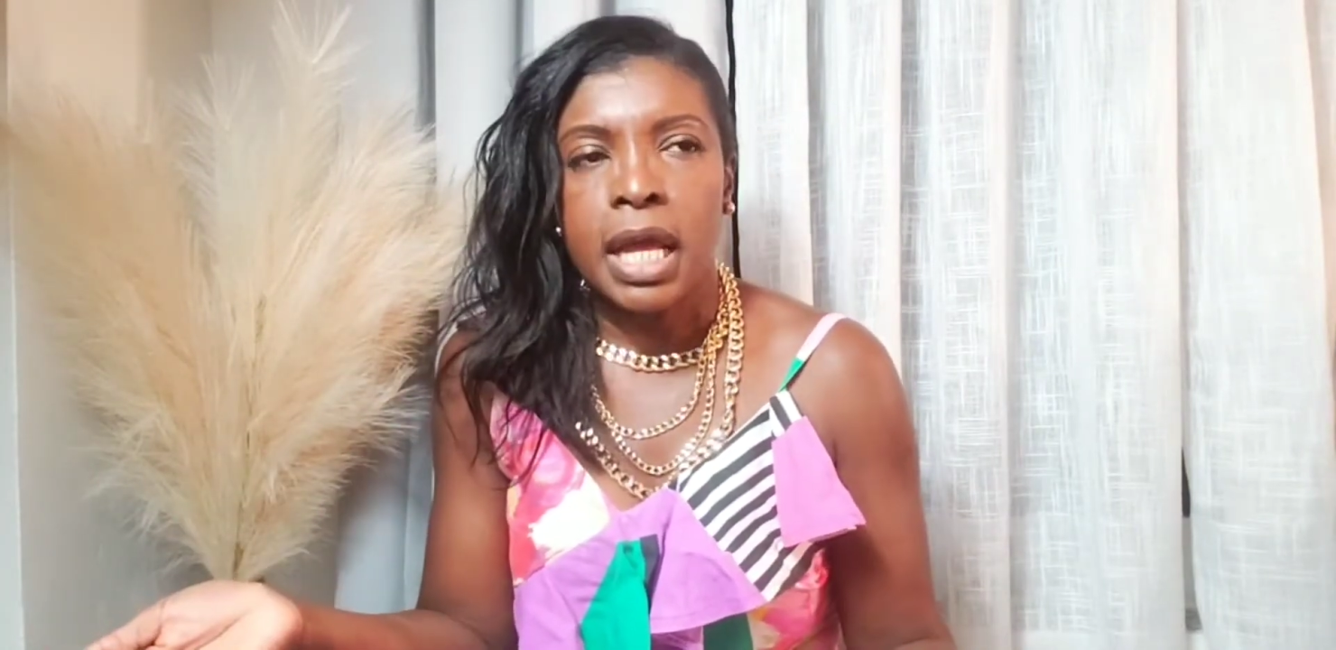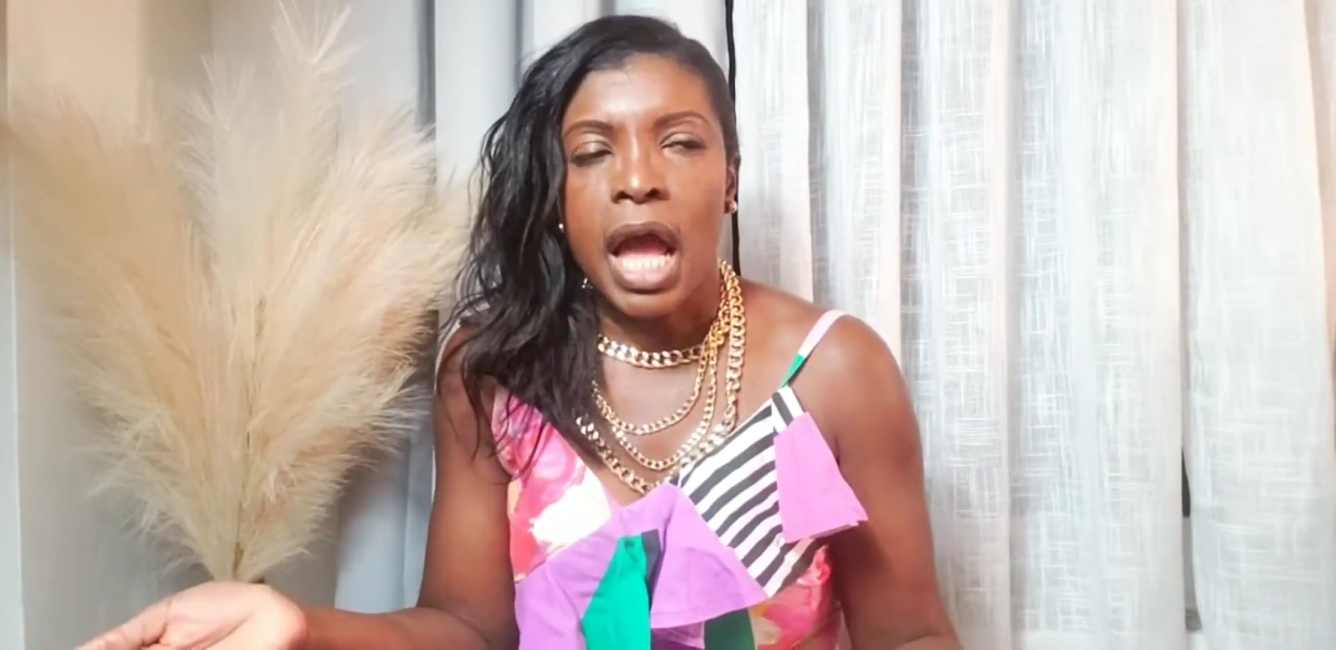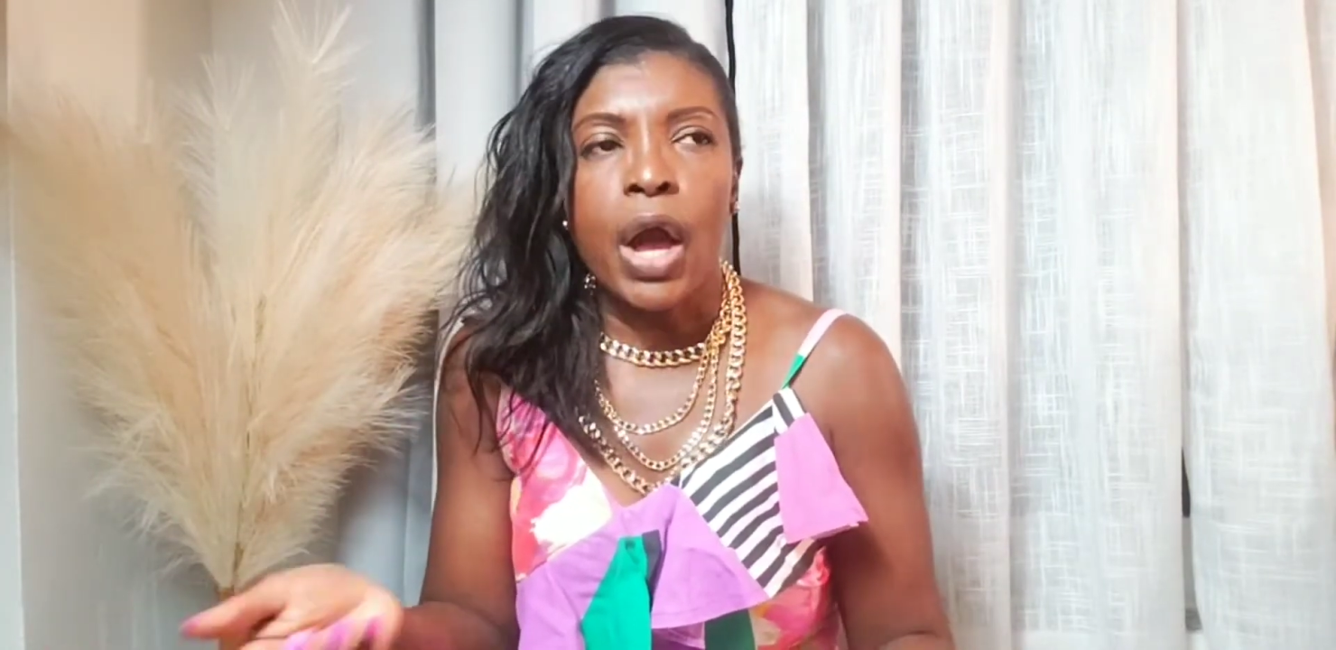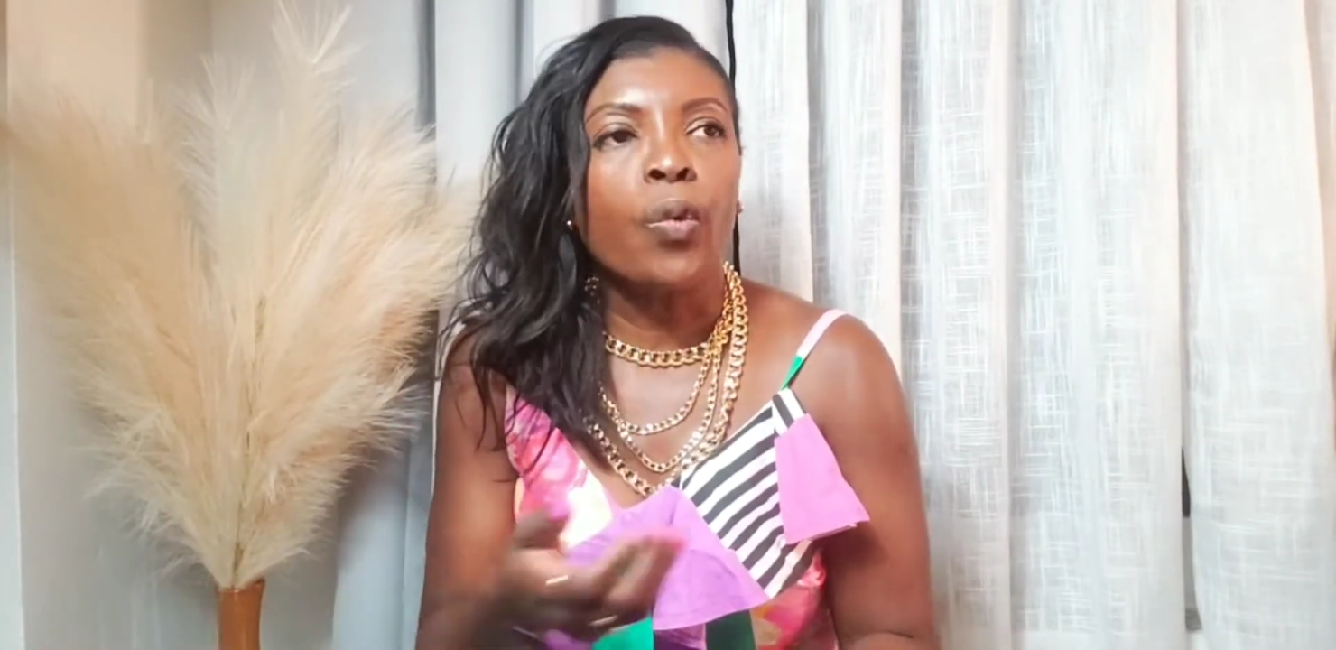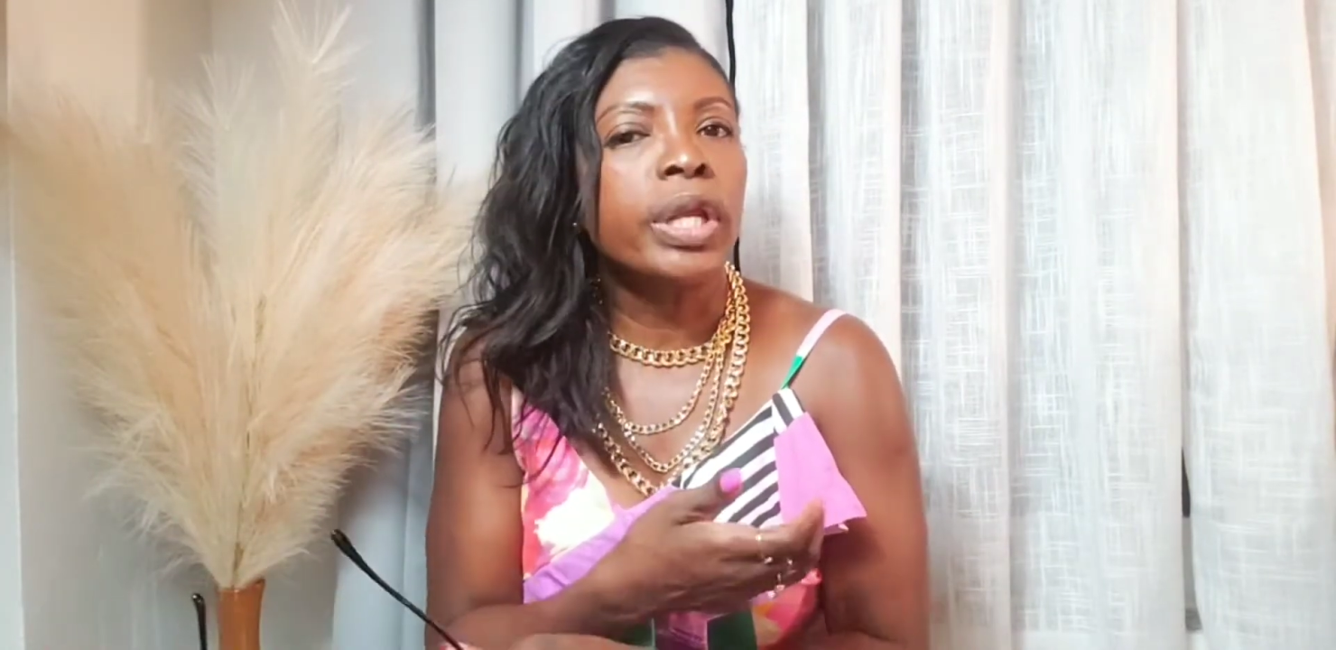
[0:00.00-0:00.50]

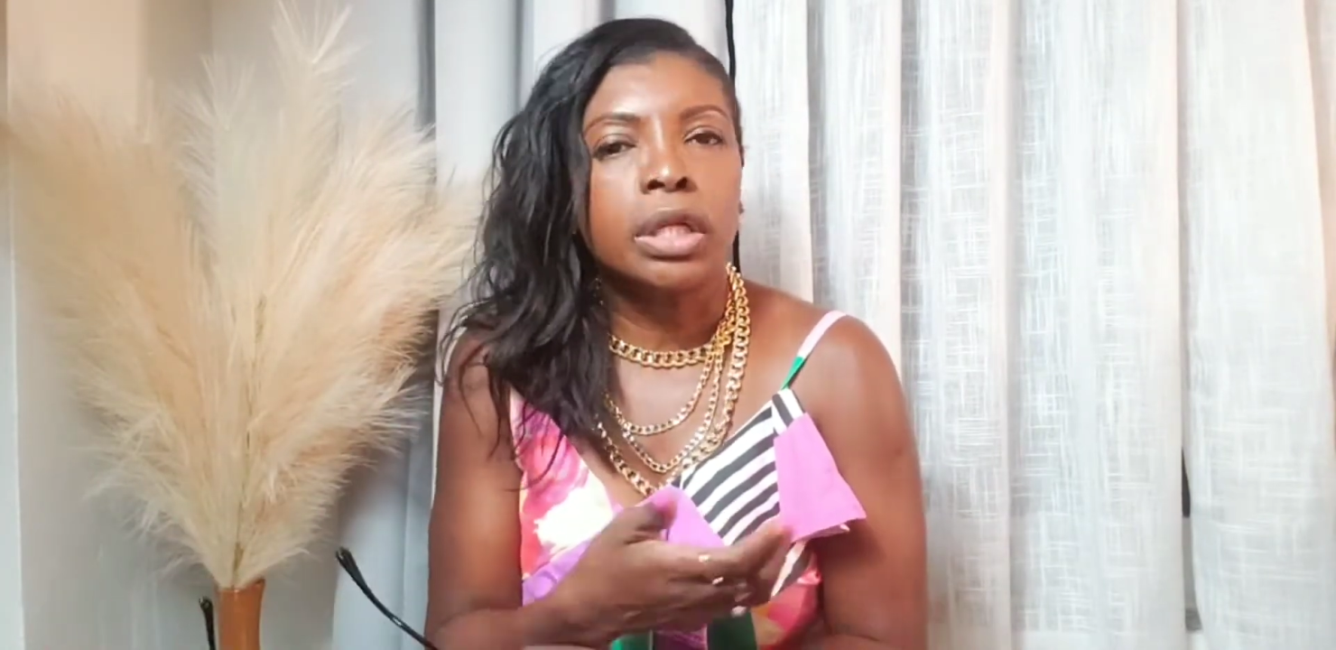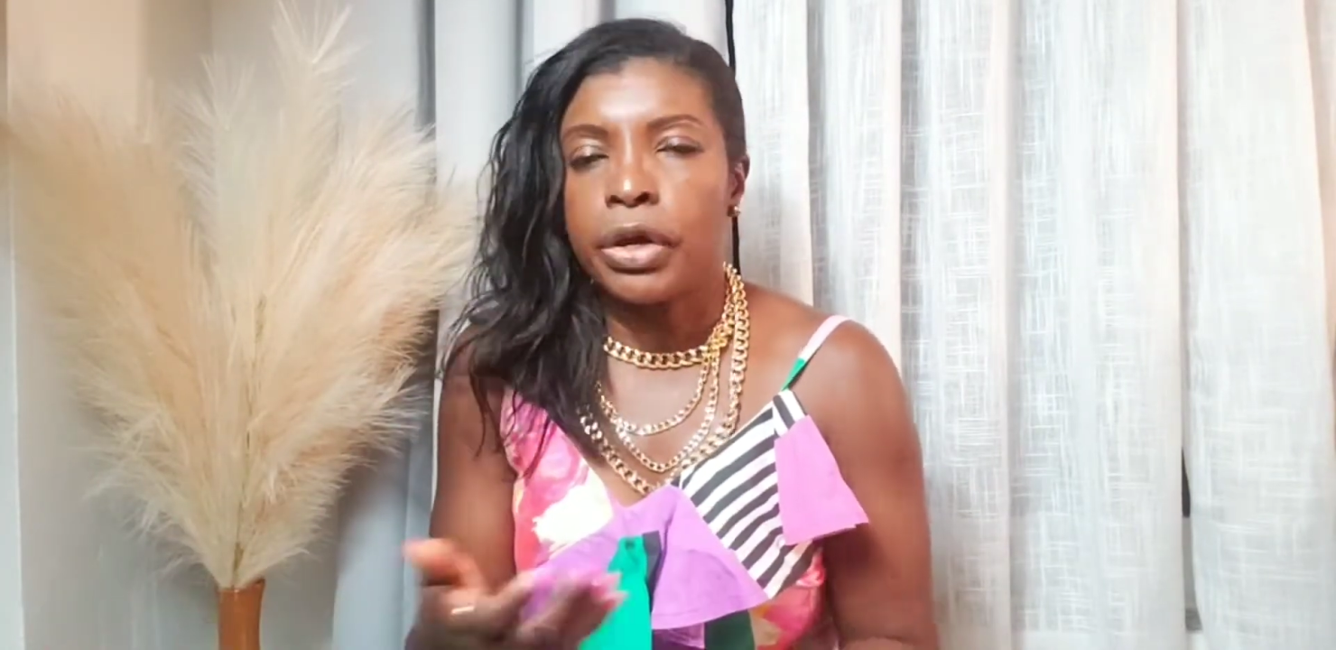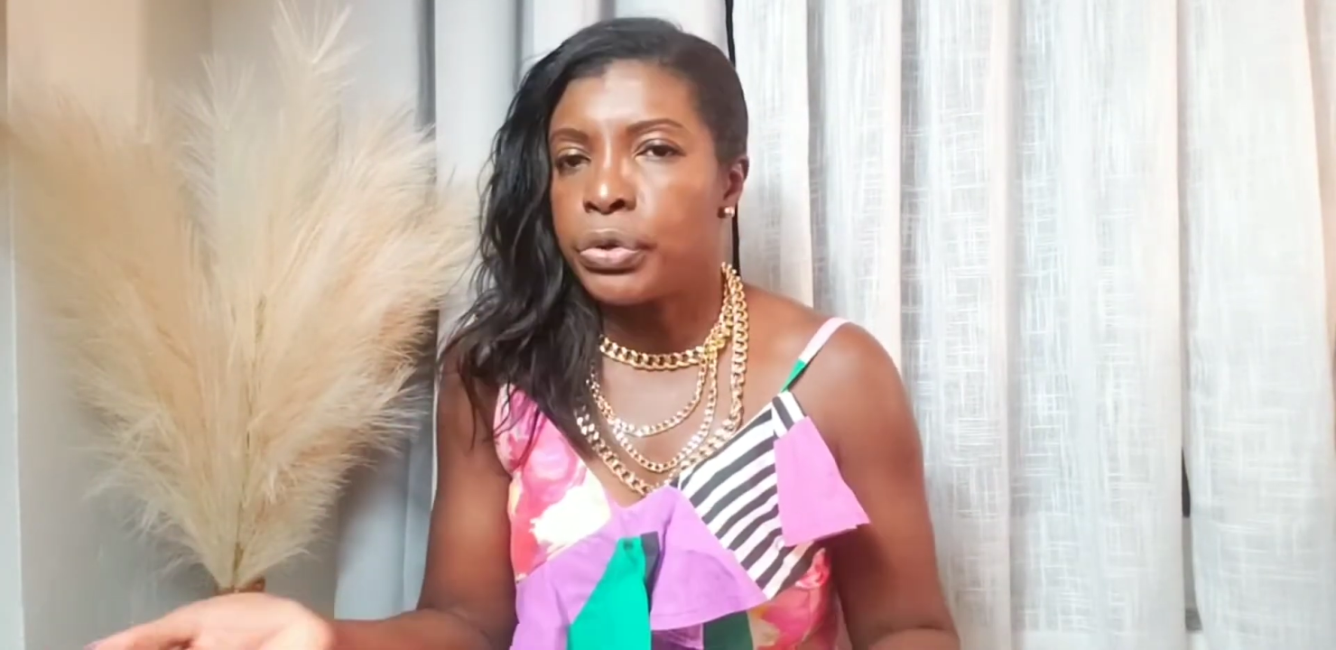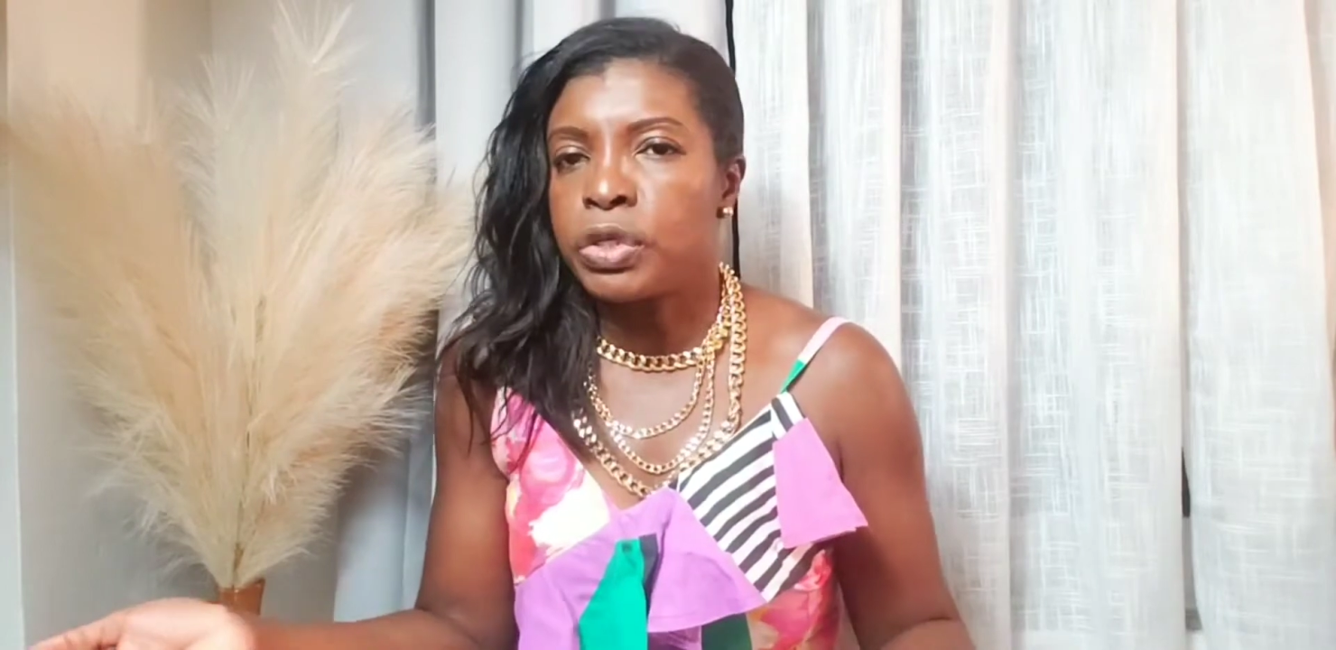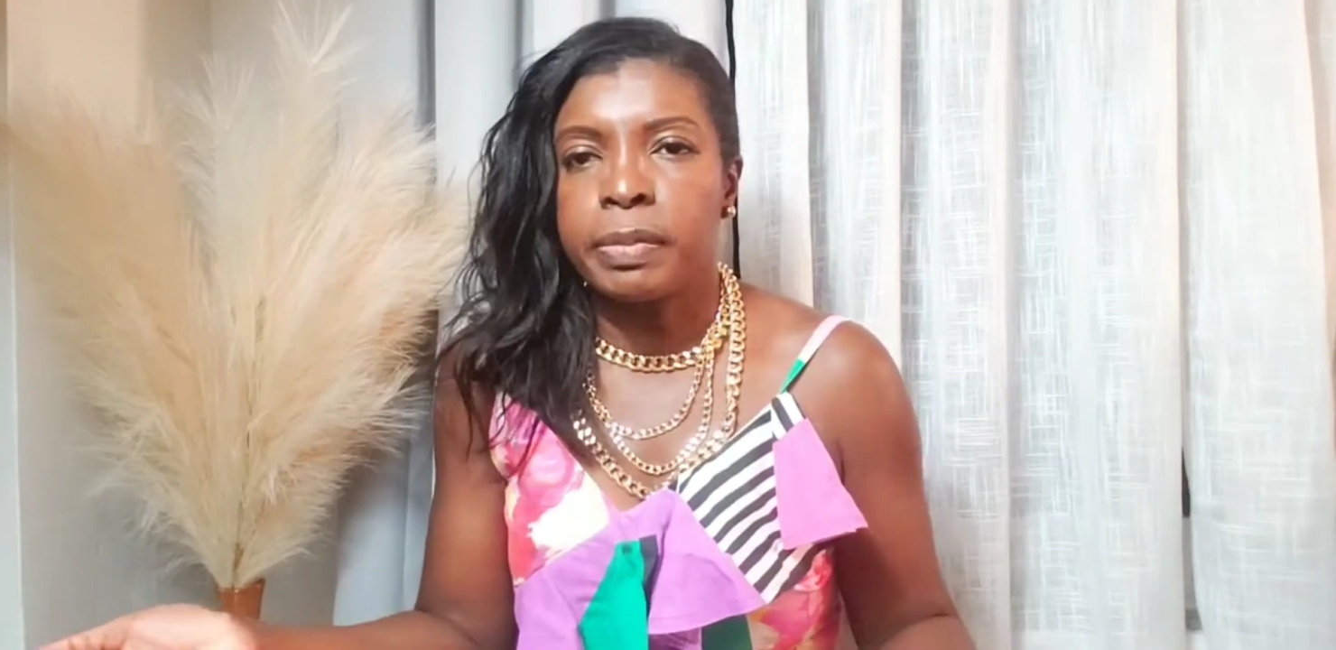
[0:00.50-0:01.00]
I will not
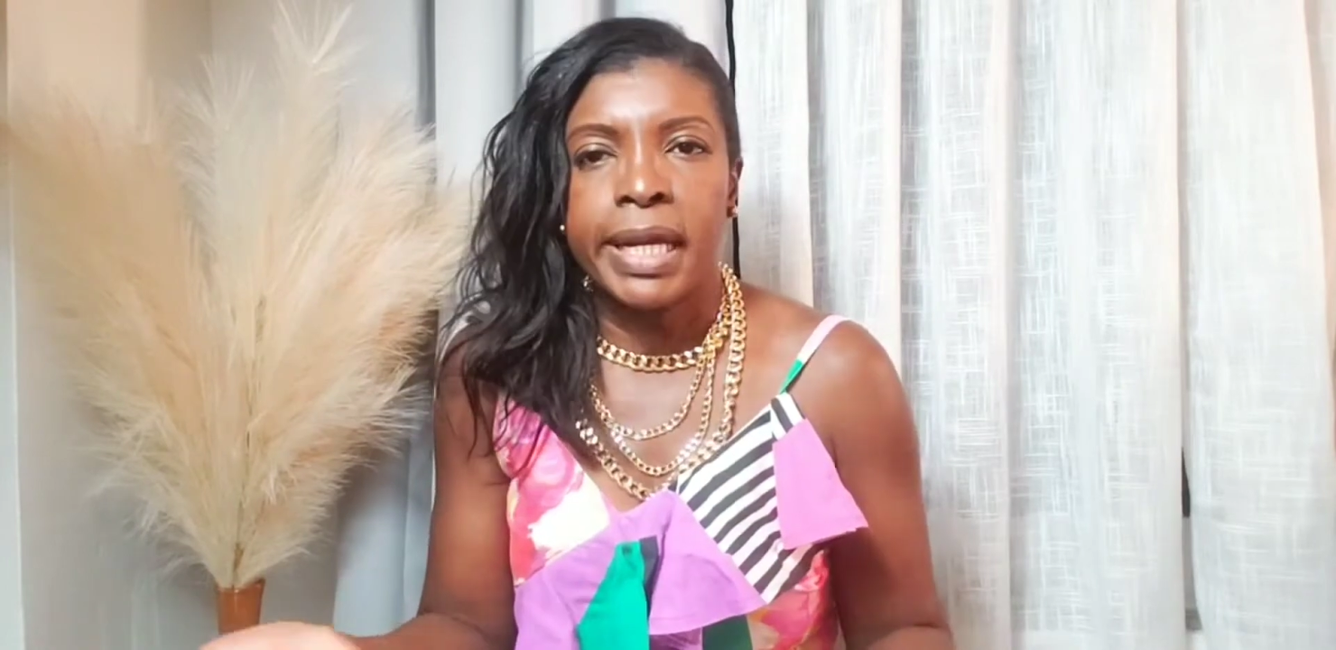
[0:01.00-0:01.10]
use my